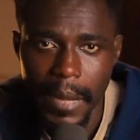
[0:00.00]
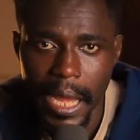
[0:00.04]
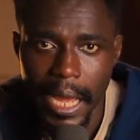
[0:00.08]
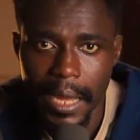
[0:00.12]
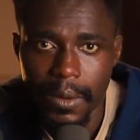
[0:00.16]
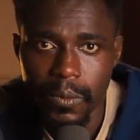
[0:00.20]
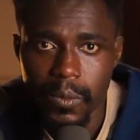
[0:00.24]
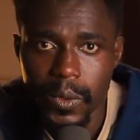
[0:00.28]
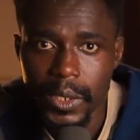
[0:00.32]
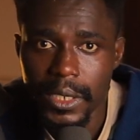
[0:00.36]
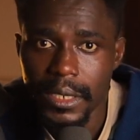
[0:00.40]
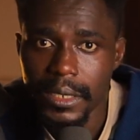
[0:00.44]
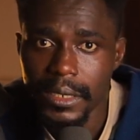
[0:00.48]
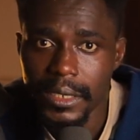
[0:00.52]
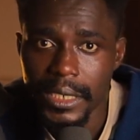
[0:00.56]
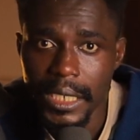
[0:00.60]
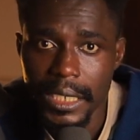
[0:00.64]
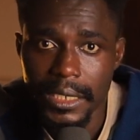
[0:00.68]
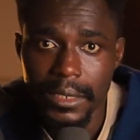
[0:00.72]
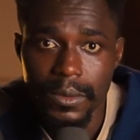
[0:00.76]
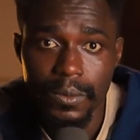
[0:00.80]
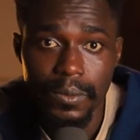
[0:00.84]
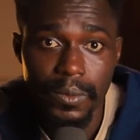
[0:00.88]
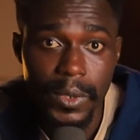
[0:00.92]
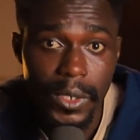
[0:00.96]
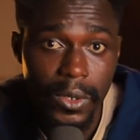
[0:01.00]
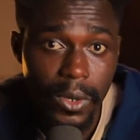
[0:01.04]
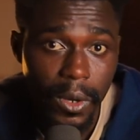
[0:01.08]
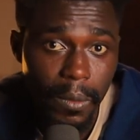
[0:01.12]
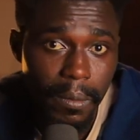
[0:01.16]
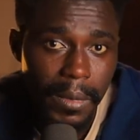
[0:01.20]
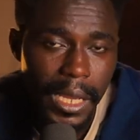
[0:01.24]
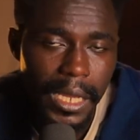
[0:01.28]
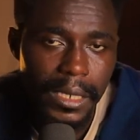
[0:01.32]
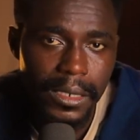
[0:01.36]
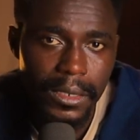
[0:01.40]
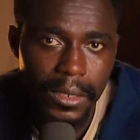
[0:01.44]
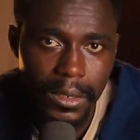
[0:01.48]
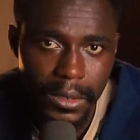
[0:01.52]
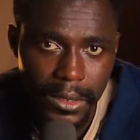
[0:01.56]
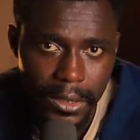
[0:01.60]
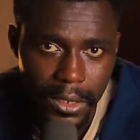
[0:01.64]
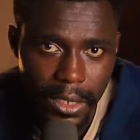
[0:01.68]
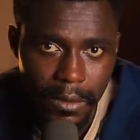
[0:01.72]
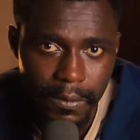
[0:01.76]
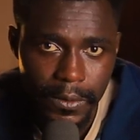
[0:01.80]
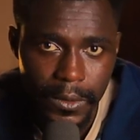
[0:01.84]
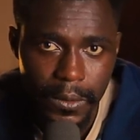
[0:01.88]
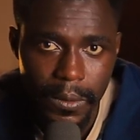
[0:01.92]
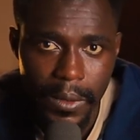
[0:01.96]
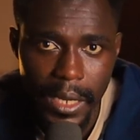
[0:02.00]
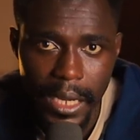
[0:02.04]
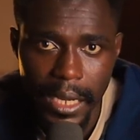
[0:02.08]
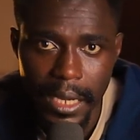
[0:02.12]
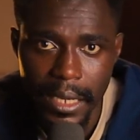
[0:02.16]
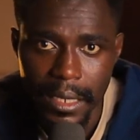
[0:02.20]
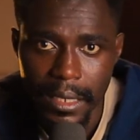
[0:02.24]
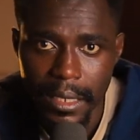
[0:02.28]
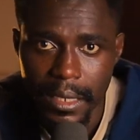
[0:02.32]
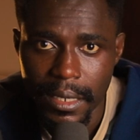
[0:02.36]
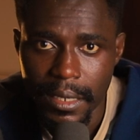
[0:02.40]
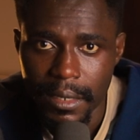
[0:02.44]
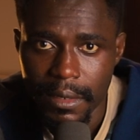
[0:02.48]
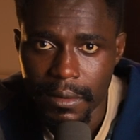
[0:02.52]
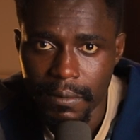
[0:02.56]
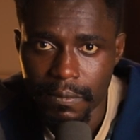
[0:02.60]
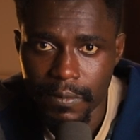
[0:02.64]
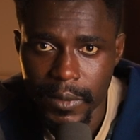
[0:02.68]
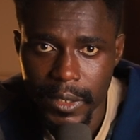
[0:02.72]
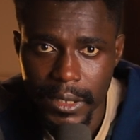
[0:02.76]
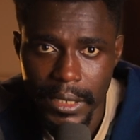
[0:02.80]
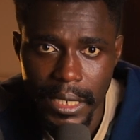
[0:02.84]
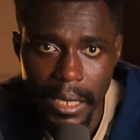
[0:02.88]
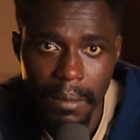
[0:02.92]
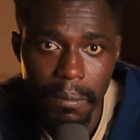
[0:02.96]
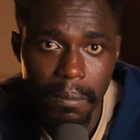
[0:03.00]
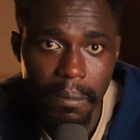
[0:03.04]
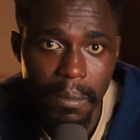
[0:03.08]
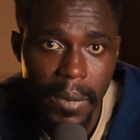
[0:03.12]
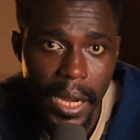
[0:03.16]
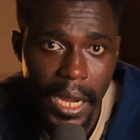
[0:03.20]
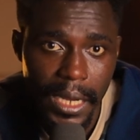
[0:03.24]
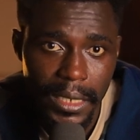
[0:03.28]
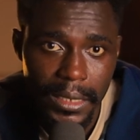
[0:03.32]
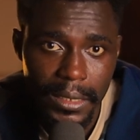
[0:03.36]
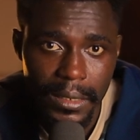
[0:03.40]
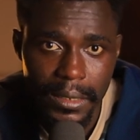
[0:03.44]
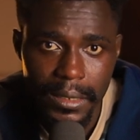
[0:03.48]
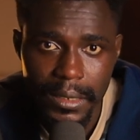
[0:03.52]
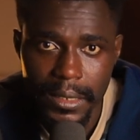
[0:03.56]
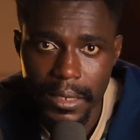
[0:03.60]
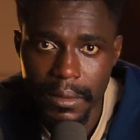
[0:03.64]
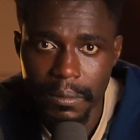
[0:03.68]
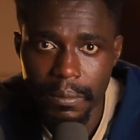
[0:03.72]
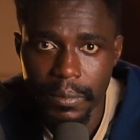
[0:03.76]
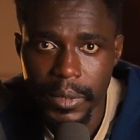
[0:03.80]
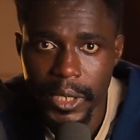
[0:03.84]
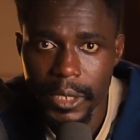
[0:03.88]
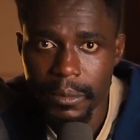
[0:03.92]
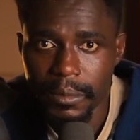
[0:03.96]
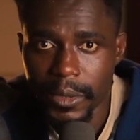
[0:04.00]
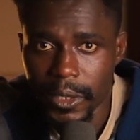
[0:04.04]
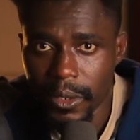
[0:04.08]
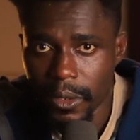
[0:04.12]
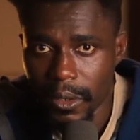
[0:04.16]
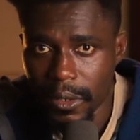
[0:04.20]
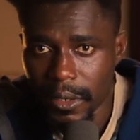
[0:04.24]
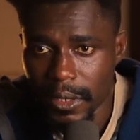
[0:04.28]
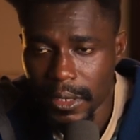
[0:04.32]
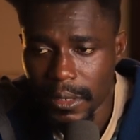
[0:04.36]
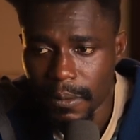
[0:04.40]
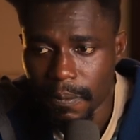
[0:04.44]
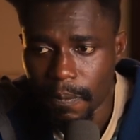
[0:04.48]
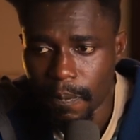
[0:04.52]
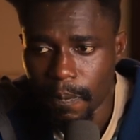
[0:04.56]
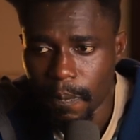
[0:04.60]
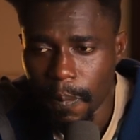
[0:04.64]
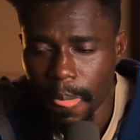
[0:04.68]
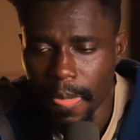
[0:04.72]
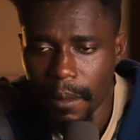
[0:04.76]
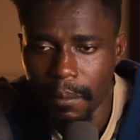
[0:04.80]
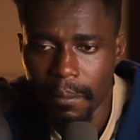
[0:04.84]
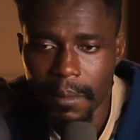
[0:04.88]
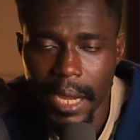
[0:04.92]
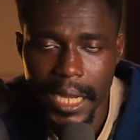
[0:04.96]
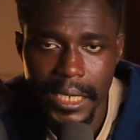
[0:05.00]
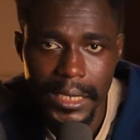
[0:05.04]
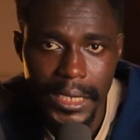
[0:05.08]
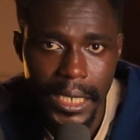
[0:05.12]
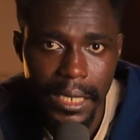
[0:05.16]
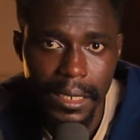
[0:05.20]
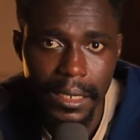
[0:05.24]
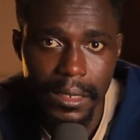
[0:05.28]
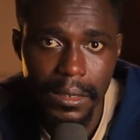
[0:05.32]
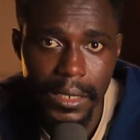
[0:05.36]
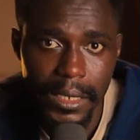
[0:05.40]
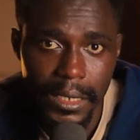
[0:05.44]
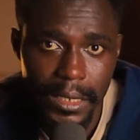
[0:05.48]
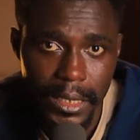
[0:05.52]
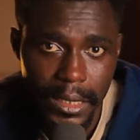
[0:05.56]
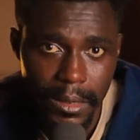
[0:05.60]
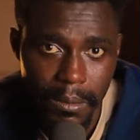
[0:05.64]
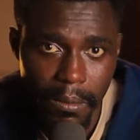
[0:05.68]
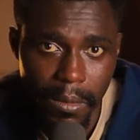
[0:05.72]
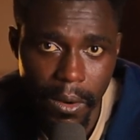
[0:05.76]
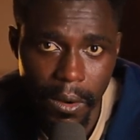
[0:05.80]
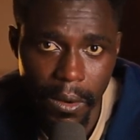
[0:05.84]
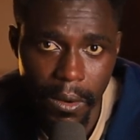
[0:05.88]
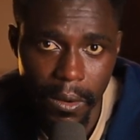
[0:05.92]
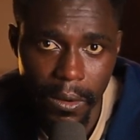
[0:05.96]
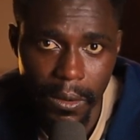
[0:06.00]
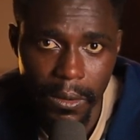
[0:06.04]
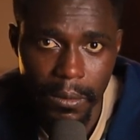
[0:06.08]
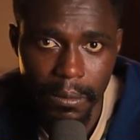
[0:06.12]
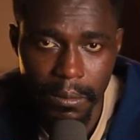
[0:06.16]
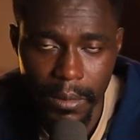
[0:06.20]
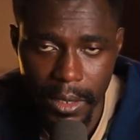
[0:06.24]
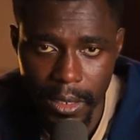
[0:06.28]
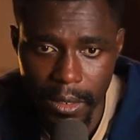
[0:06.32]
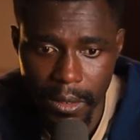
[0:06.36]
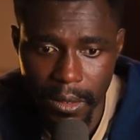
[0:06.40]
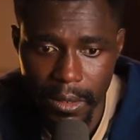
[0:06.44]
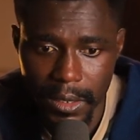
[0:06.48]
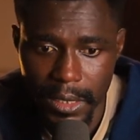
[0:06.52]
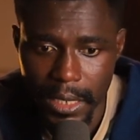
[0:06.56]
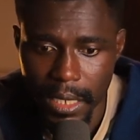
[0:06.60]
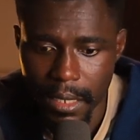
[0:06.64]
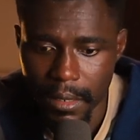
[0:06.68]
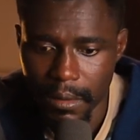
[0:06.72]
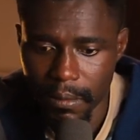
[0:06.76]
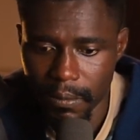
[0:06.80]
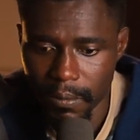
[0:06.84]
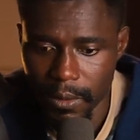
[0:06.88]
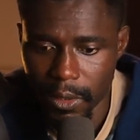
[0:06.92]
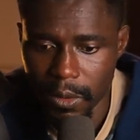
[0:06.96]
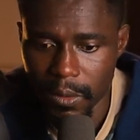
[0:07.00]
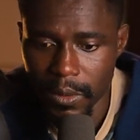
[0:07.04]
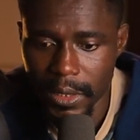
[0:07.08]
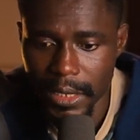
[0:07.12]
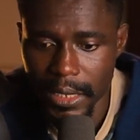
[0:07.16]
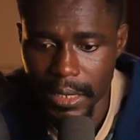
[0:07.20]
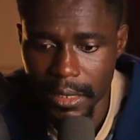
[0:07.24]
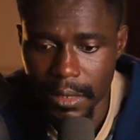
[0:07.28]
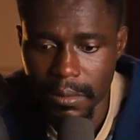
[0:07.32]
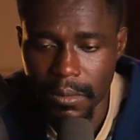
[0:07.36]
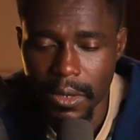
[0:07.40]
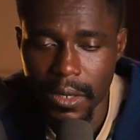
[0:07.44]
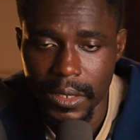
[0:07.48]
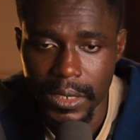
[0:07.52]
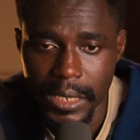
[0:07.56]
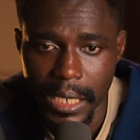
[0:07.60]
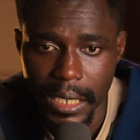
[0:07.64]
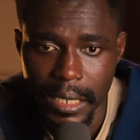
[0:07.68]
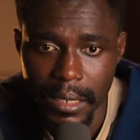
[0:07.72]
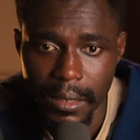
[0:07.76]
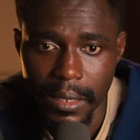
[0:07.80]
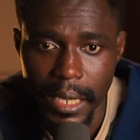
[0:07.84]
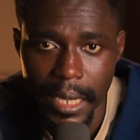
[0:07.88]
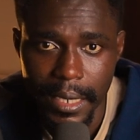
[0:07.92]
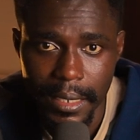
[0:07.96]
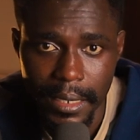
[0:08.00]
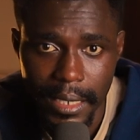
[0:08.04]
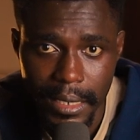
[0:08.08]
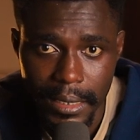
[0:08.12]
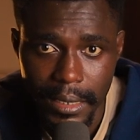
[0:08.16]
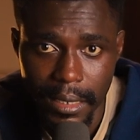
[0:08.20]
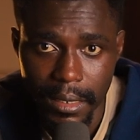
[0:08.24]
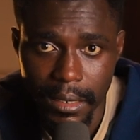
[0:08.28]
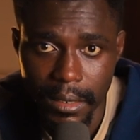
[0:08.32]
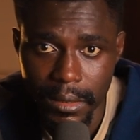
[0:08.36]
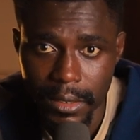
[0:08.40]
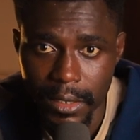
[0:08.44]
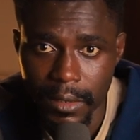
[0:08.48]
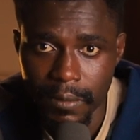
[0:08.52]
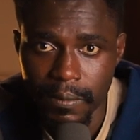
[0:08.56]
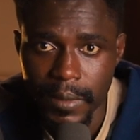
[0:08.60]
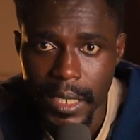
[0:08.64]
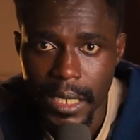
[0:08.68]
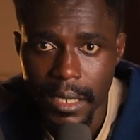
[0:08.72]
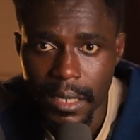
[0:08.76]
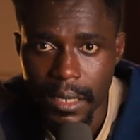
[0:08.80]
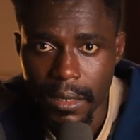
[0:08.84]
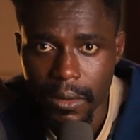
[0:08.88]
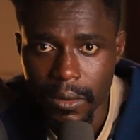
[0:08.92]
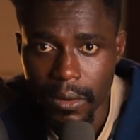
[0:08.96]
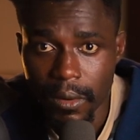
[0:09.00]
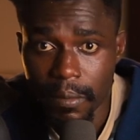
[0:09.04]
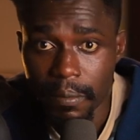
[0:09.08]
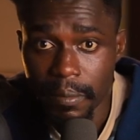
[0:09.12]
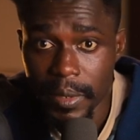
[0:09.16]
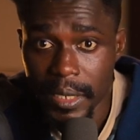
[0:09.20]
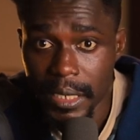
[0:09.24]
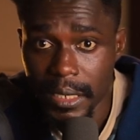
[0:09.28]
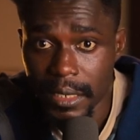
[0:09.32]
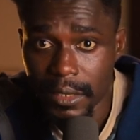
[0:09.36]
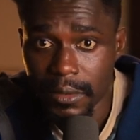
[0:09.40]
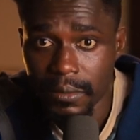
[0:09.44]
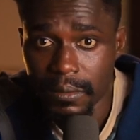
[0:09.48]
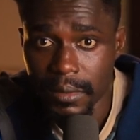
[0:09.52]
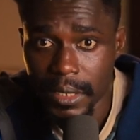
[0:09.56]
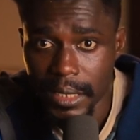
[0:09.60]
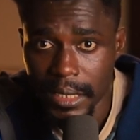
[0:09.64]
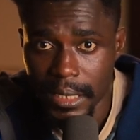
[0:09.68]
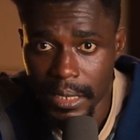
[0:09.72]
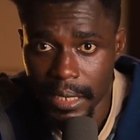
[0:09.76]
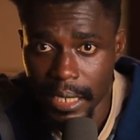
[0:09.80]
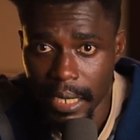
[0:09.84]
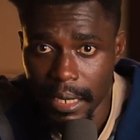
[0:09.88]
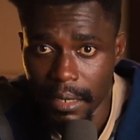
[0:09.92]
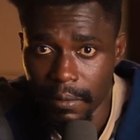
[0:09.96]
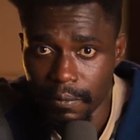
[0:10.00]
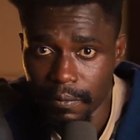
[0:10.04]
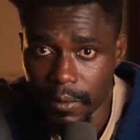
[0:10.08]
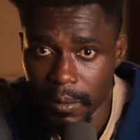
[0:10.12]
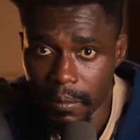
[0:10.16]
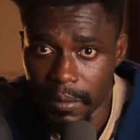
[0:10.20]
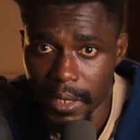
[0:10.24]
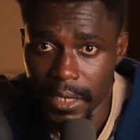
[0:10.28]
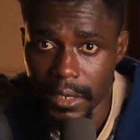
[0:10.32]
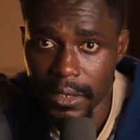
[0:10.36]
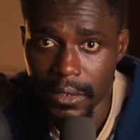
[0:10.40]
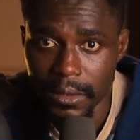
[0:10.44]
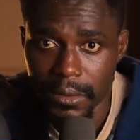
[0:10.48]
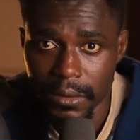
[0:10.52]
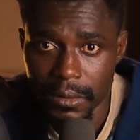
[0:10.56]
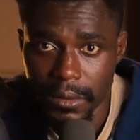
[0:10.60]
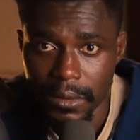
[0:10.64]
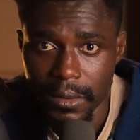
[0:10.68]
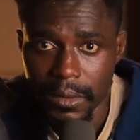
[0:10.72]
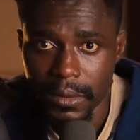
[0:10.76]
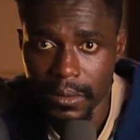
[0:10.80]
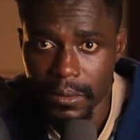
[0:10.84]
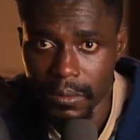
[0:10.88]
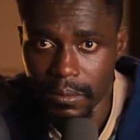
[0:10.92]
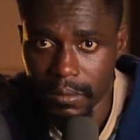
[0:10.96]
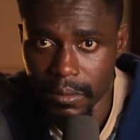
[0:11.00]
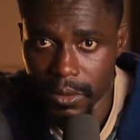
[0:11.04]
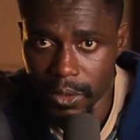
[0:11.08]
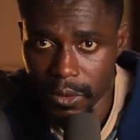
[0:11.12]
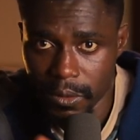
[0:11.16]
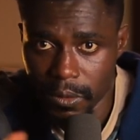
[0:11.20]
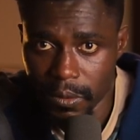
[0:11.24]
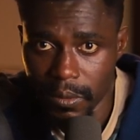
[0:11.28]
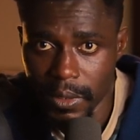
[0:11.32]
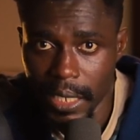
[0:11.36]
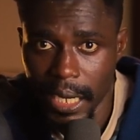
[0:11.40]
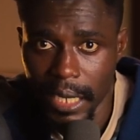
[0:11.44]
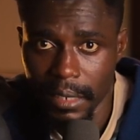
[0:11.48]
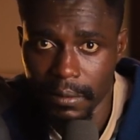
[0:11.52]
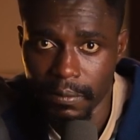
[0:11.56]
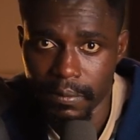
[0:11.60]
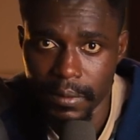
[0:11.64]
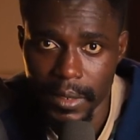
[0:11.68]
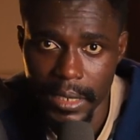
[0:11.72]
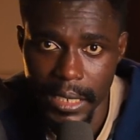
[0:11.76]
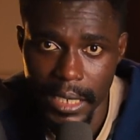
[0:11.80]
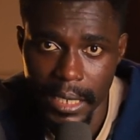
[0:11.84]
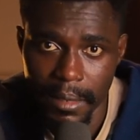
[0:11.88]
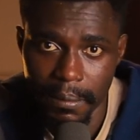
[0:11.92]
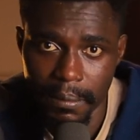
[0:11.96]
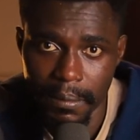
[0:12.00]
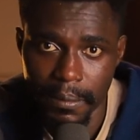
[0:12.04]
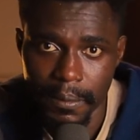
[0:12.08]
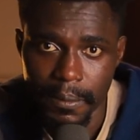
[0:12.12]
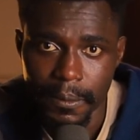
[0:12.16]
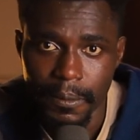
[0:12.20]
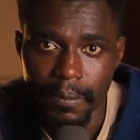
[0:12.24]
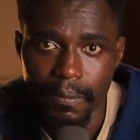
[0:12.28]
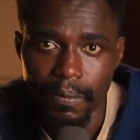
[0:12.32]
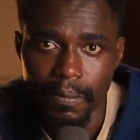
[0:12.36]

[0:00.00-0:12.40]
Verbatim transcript: I wouldn't just recommend your software for some bucks simply because my channel is small because though it's a small channel I get a lot of companies reaching out for me to do that for them.